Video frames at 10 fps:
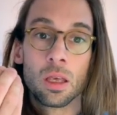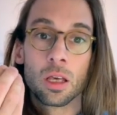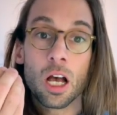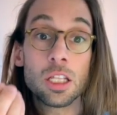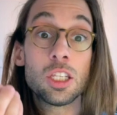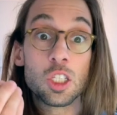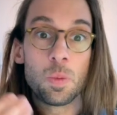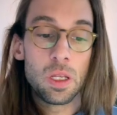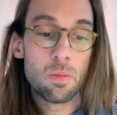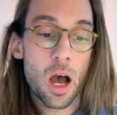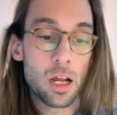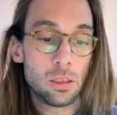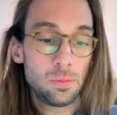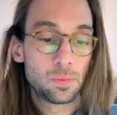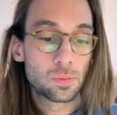constant speed
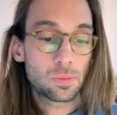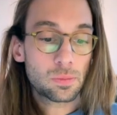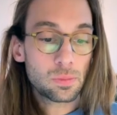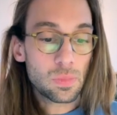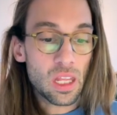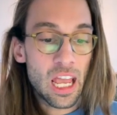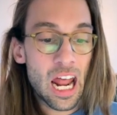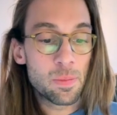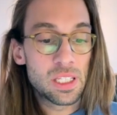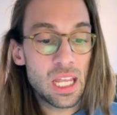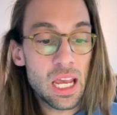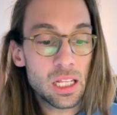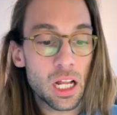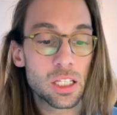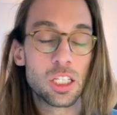model, and I'm staying
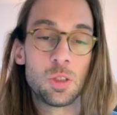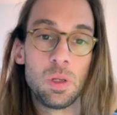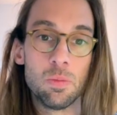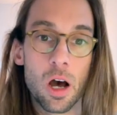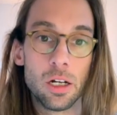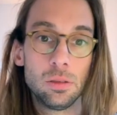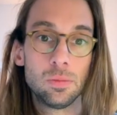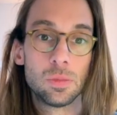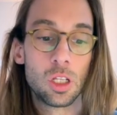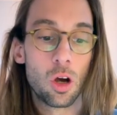in constant speed model,